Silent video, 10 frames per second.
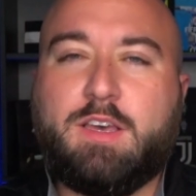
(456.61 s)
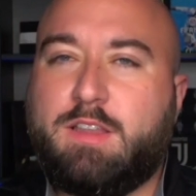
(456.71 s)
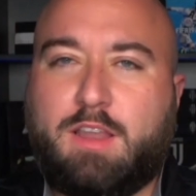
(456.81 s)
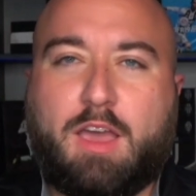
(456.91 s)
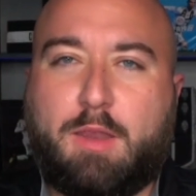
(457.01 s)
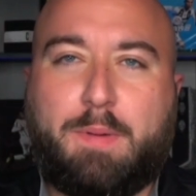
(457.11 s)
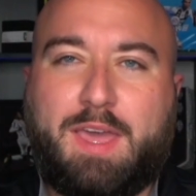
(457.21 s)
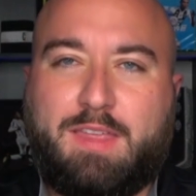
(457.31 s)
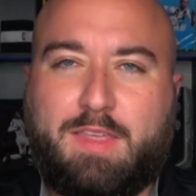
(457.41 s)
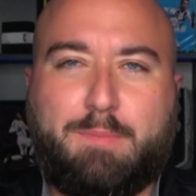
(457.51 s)
not going to pay
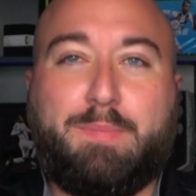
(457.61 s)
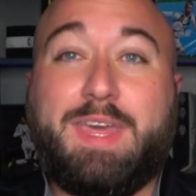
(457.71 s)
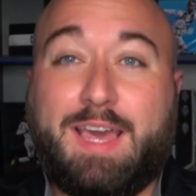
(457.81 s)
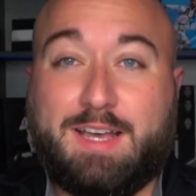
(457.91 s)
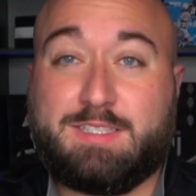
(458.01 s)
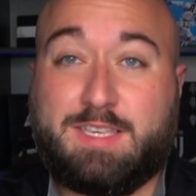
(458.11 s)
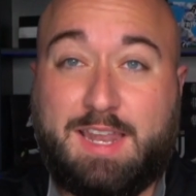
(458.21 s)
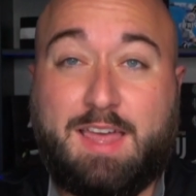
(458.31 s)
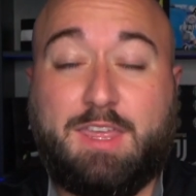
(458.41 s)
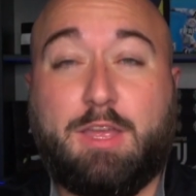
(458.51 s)
anything. BS, get
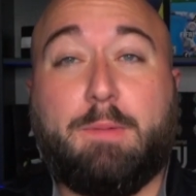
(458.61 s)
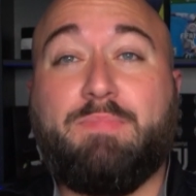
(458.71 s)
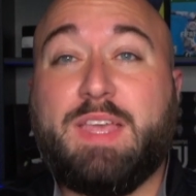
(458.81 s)
out of here.